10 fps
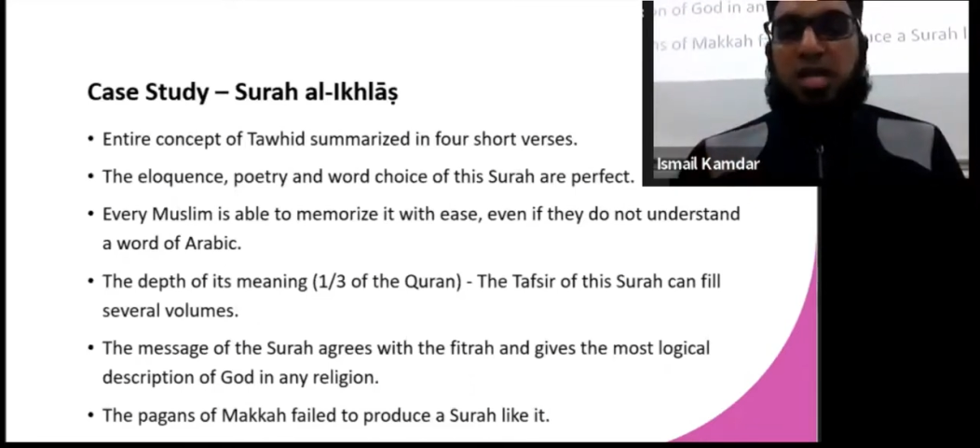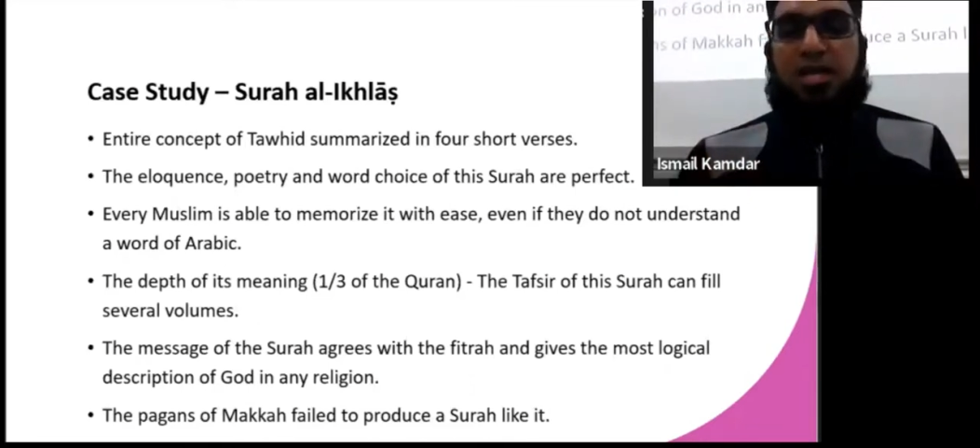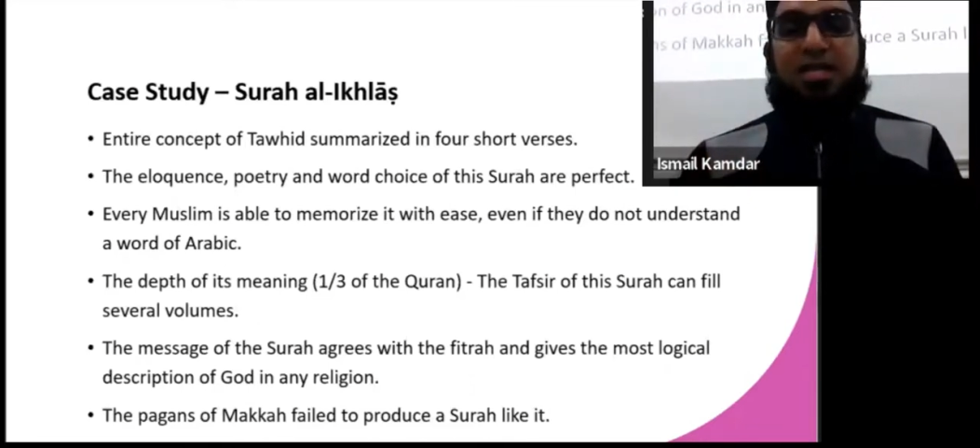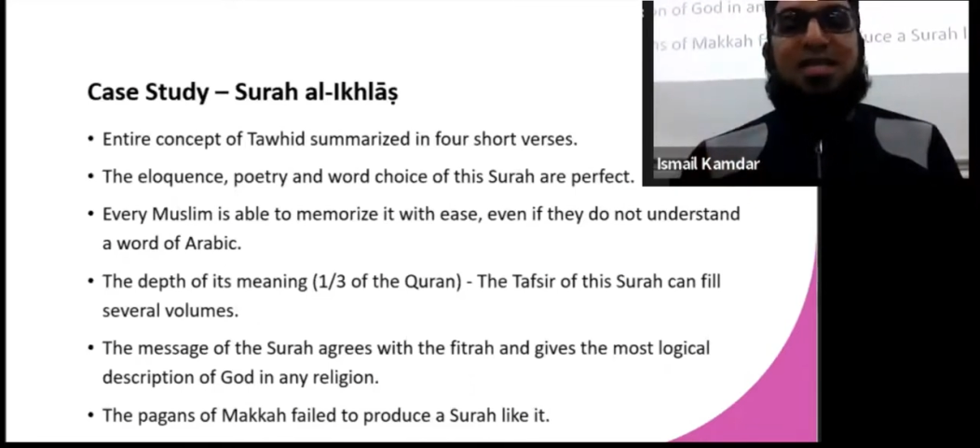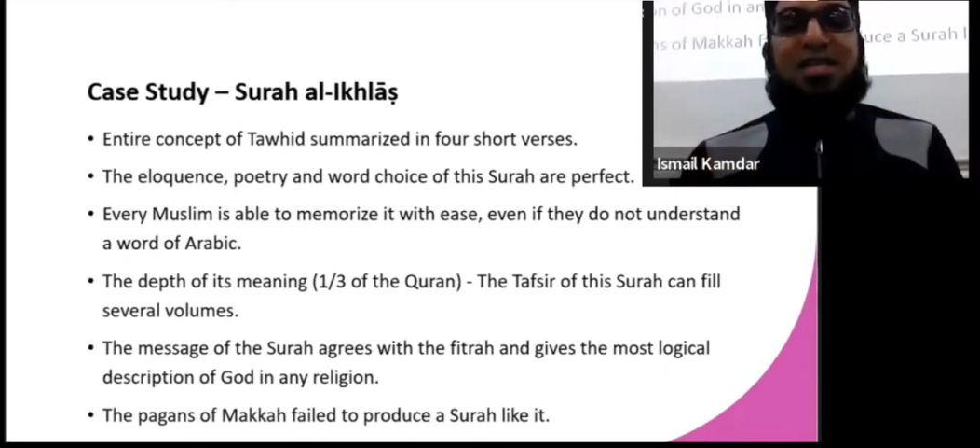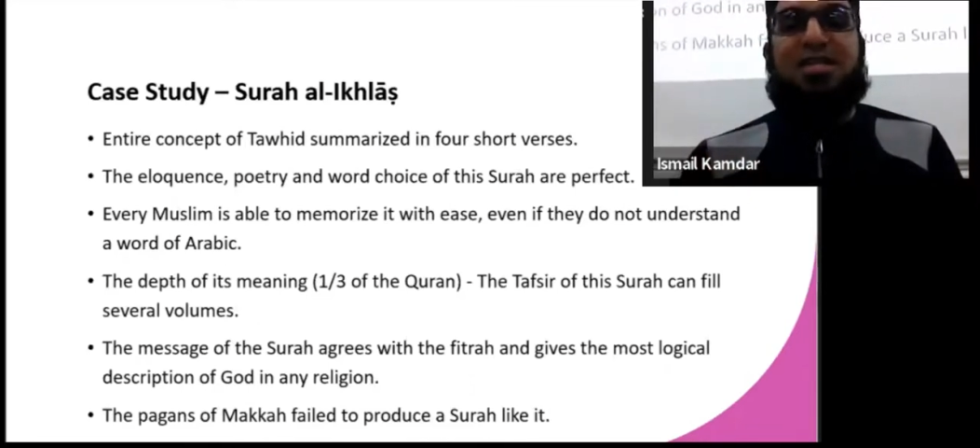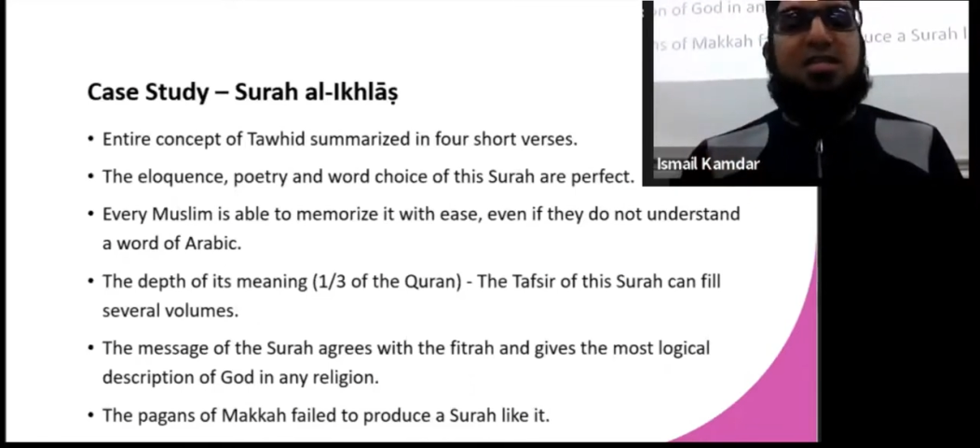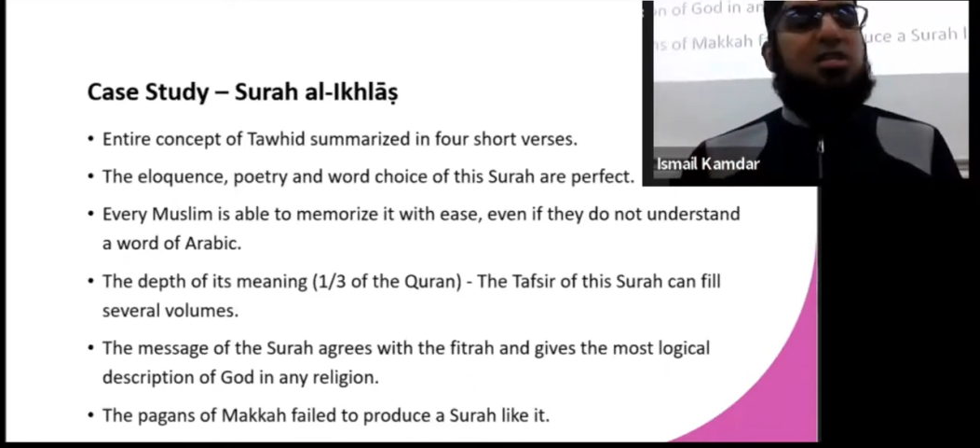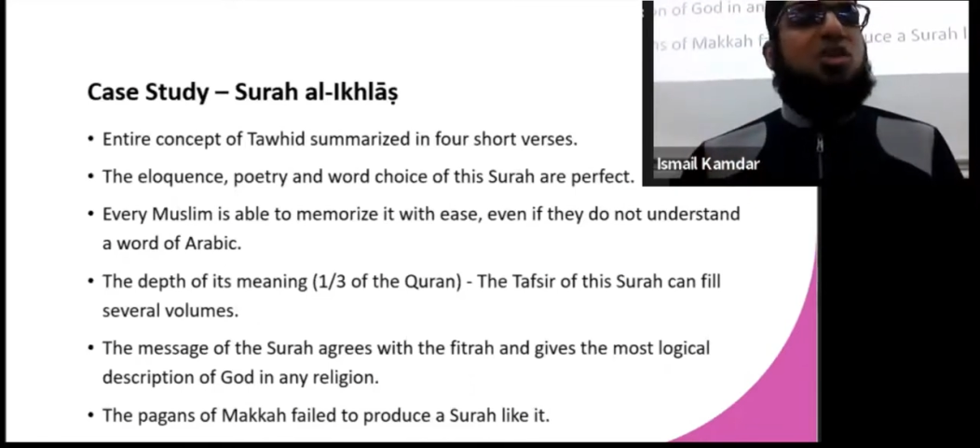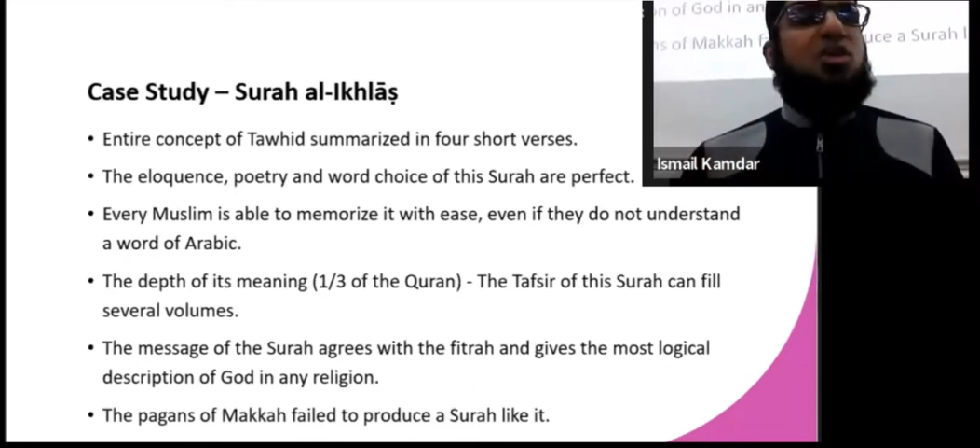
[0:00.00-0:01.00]
and they said, this
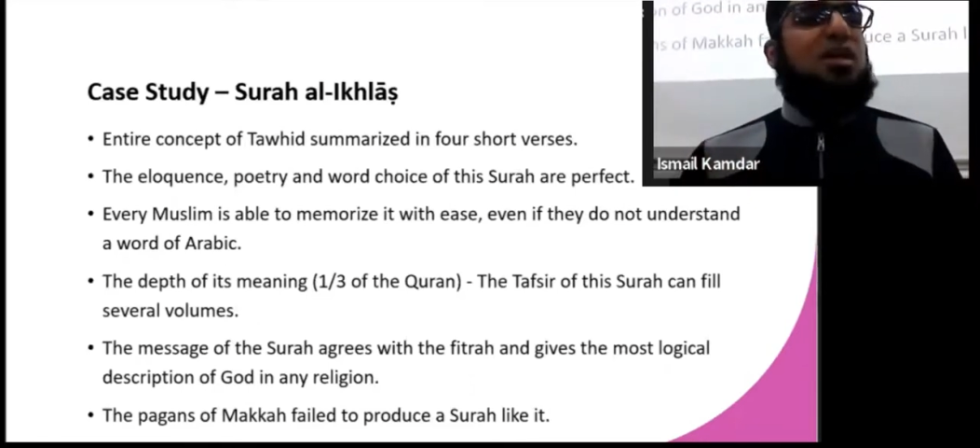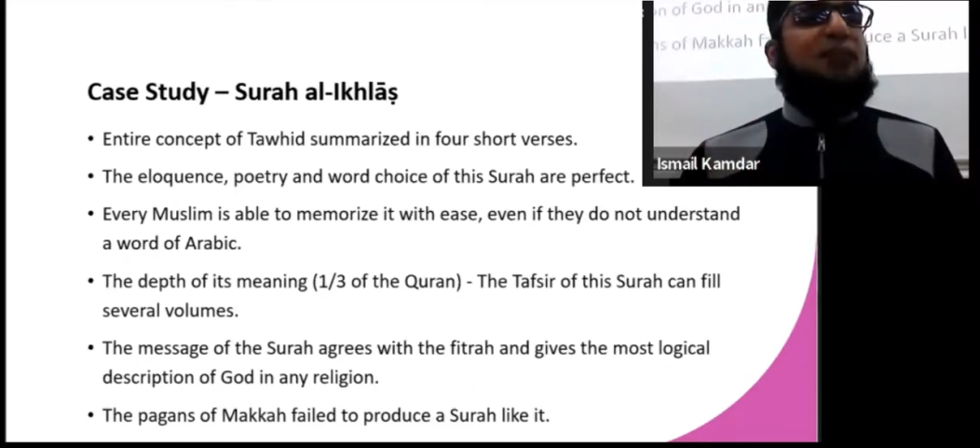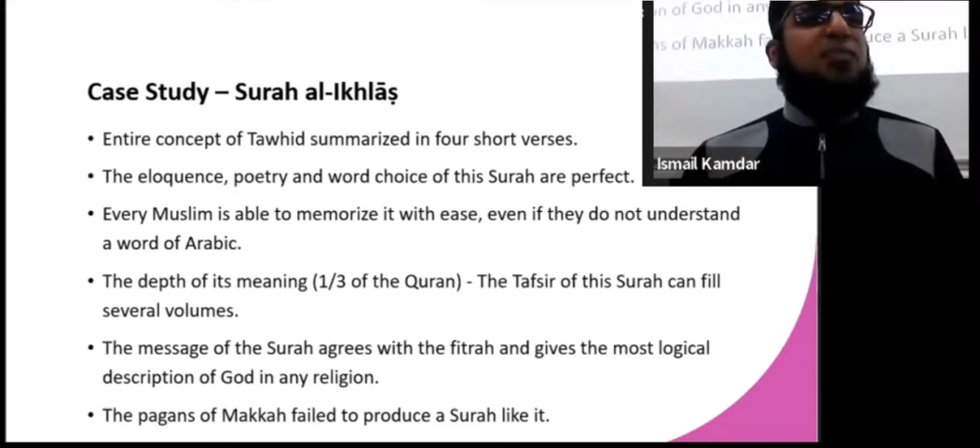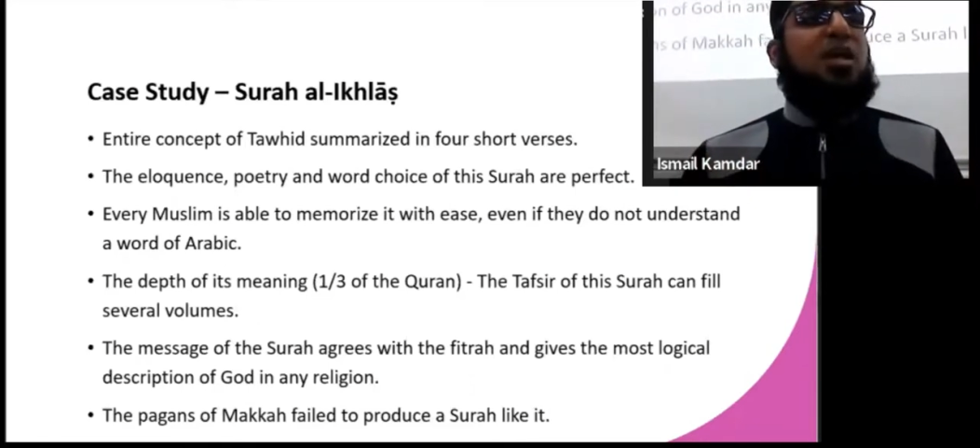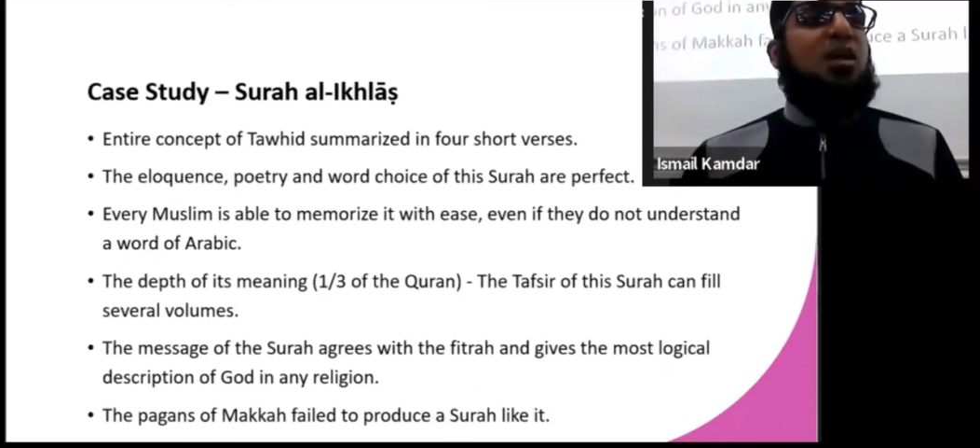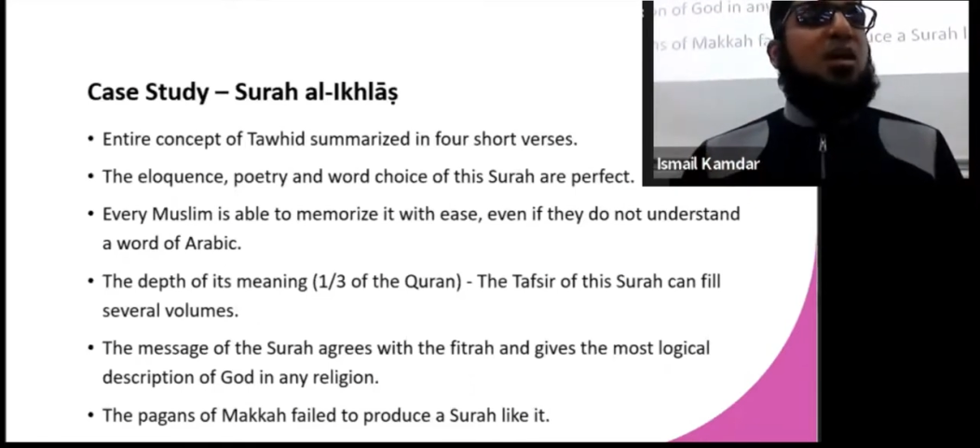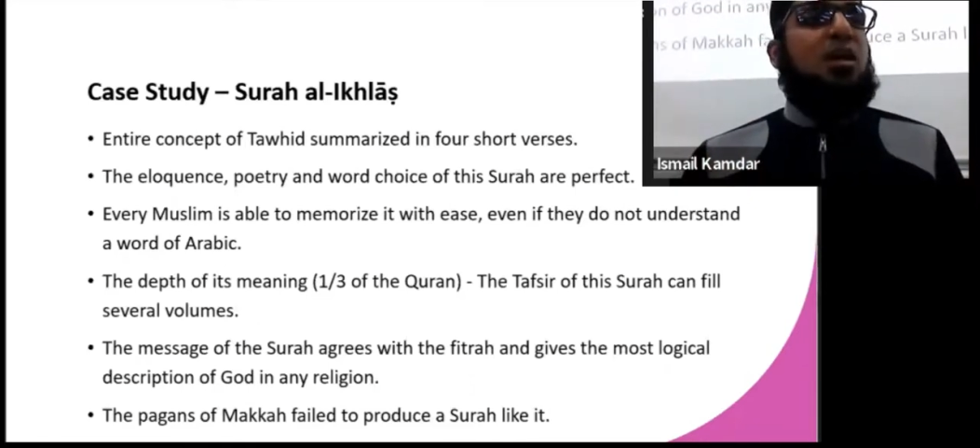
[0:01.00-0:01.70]
is not something